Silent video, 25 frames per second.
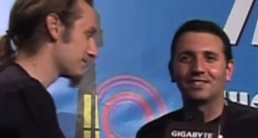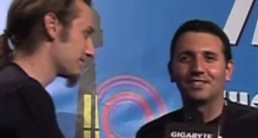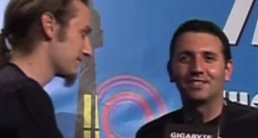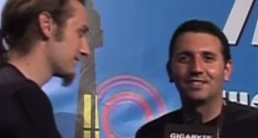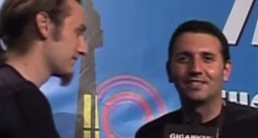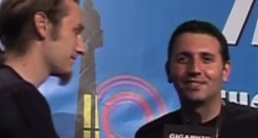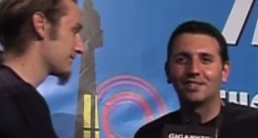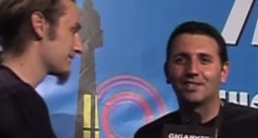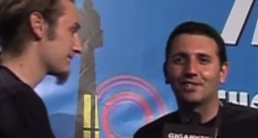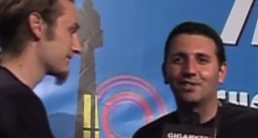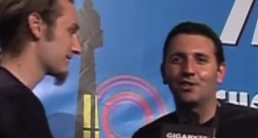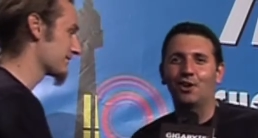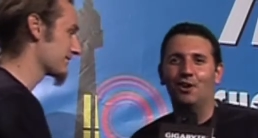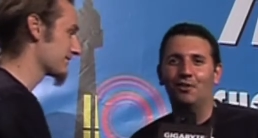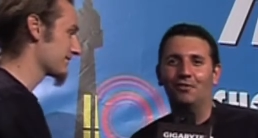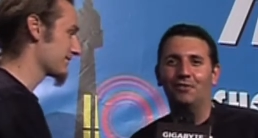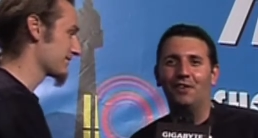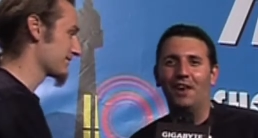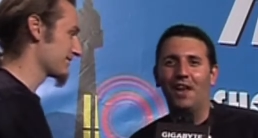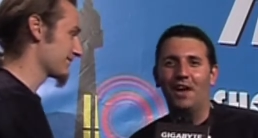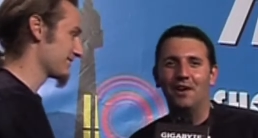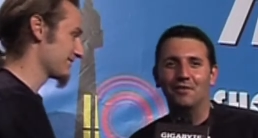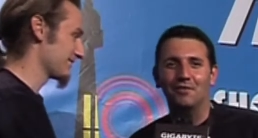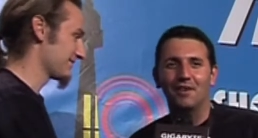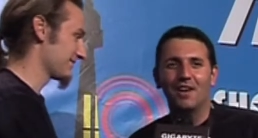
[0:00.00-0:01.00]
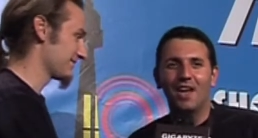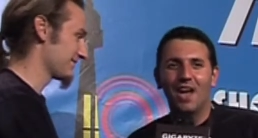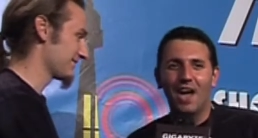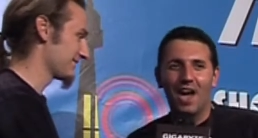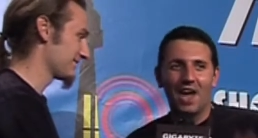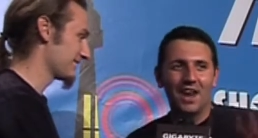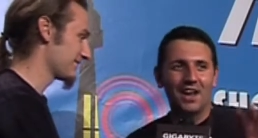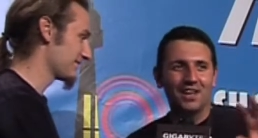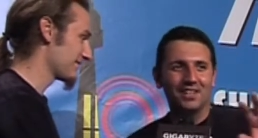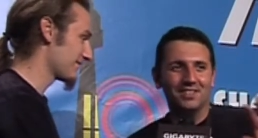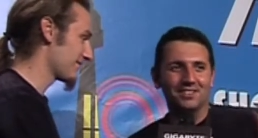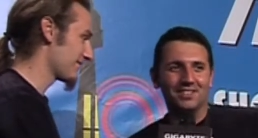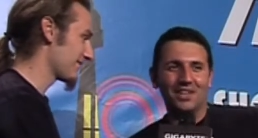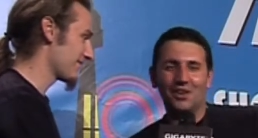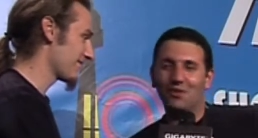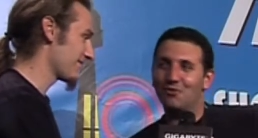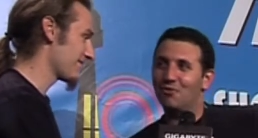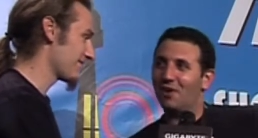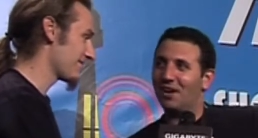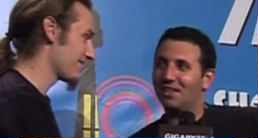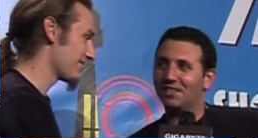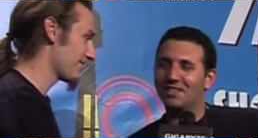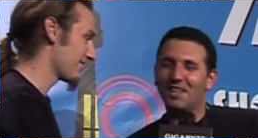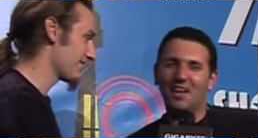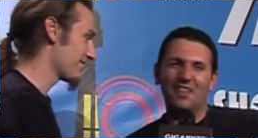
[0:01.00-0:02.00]
Speaker 1: the city of love. And I can tell you
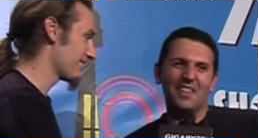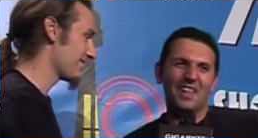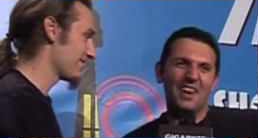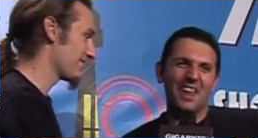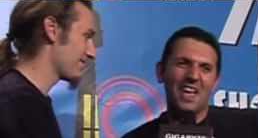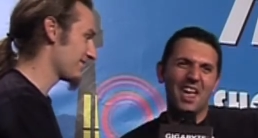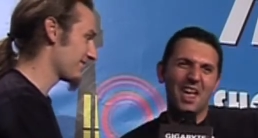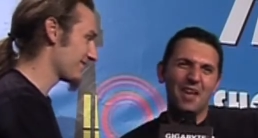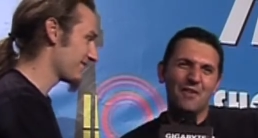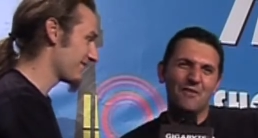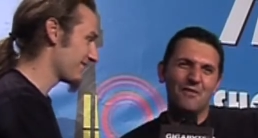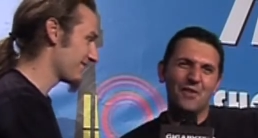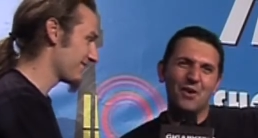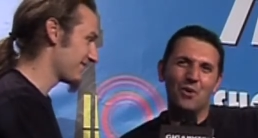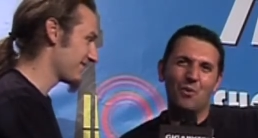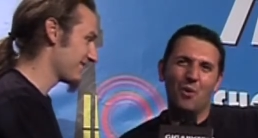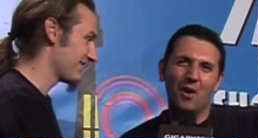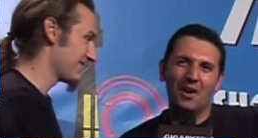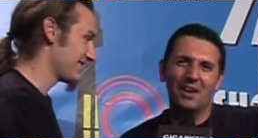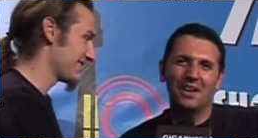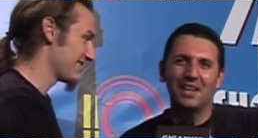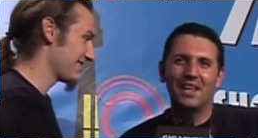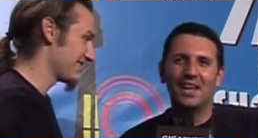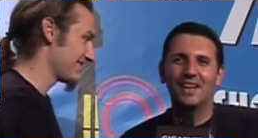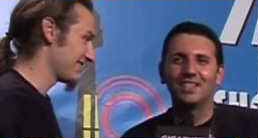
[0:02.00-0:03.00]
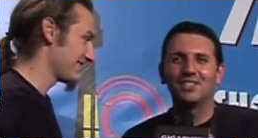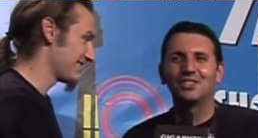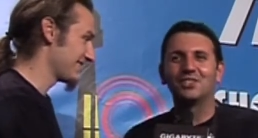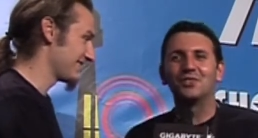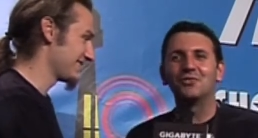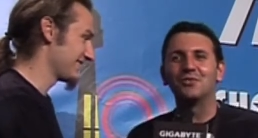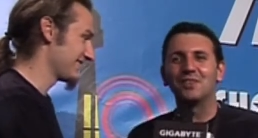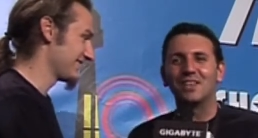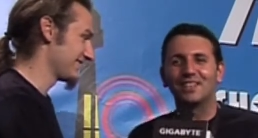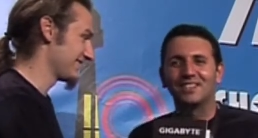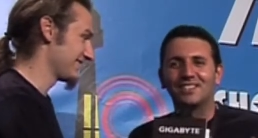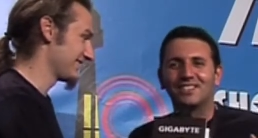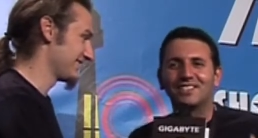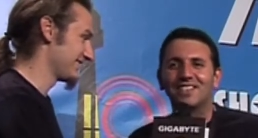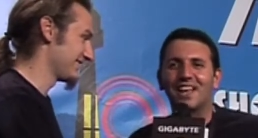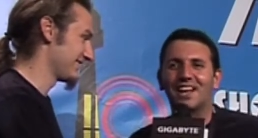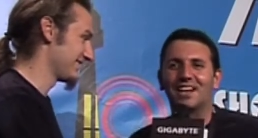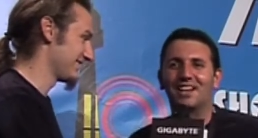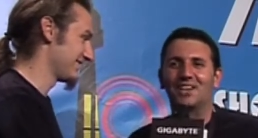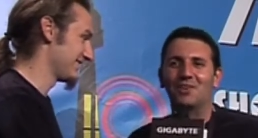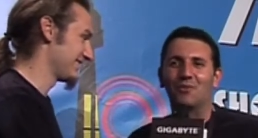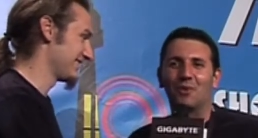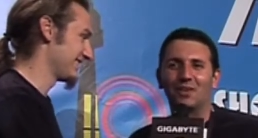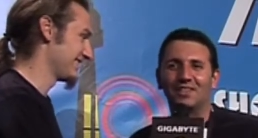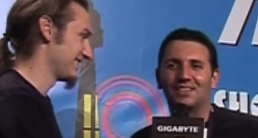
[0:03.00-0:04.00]
right now that everyone here is doing
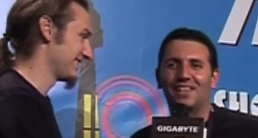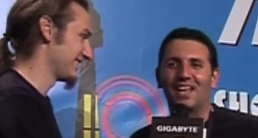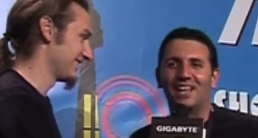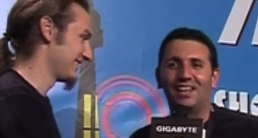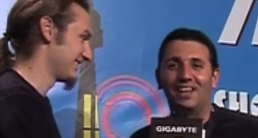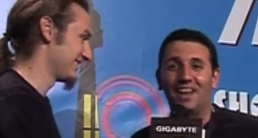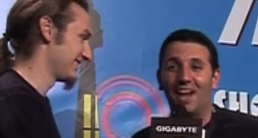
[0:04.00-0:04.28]
exactly what they